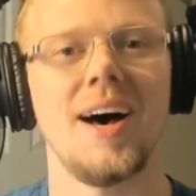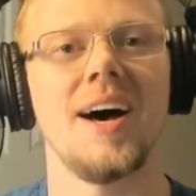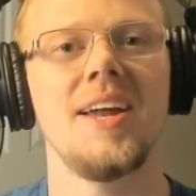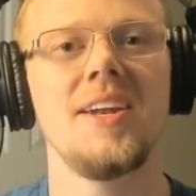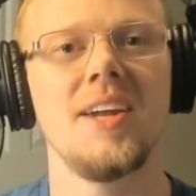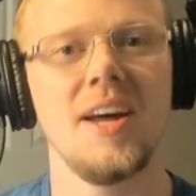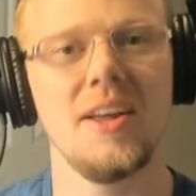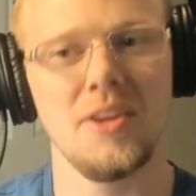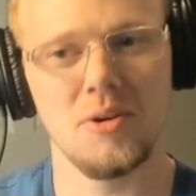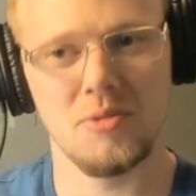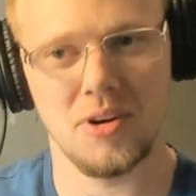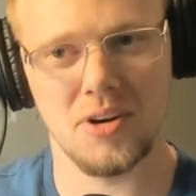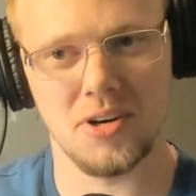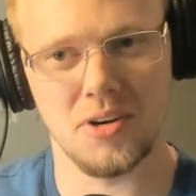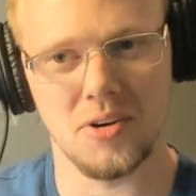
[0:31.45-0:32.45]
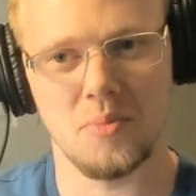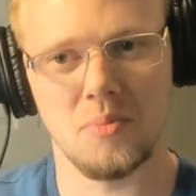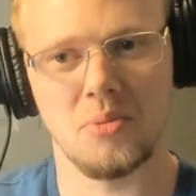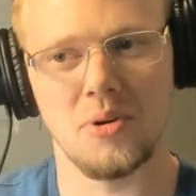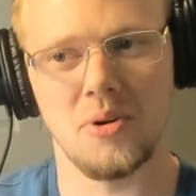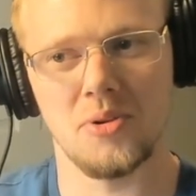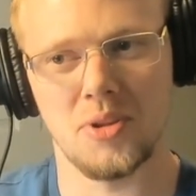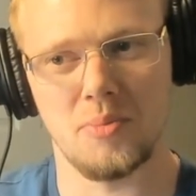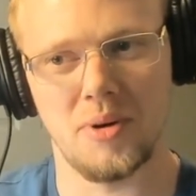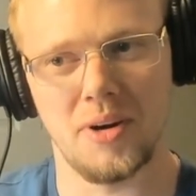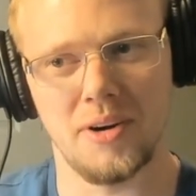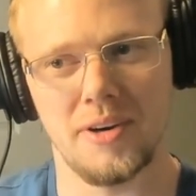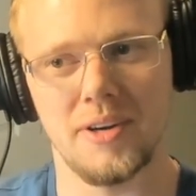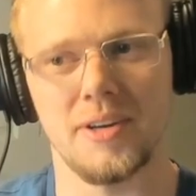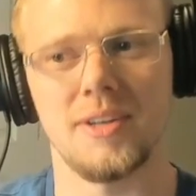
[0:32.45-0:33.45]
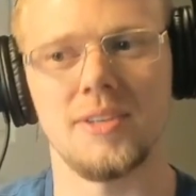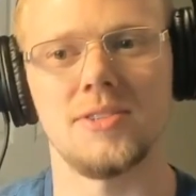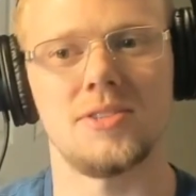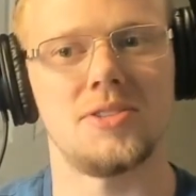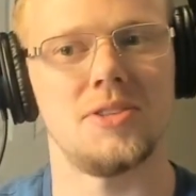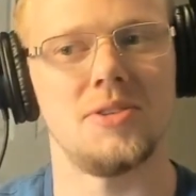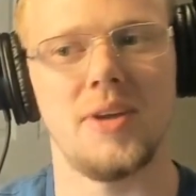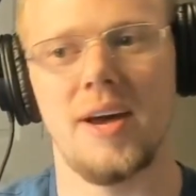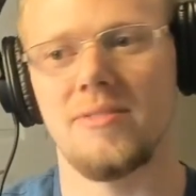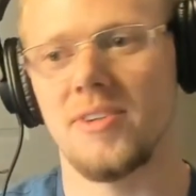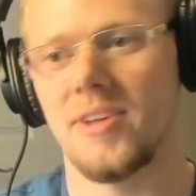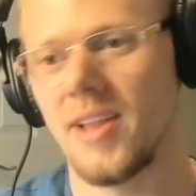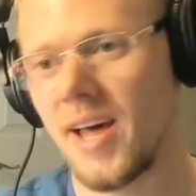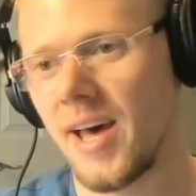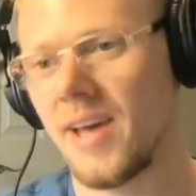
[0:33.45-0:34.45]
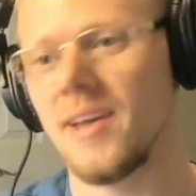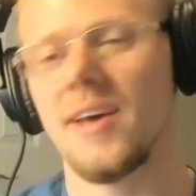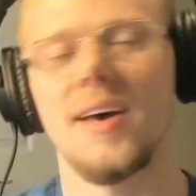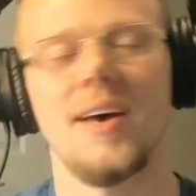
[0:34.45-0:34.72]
another runner broke the barrier. And soon after that,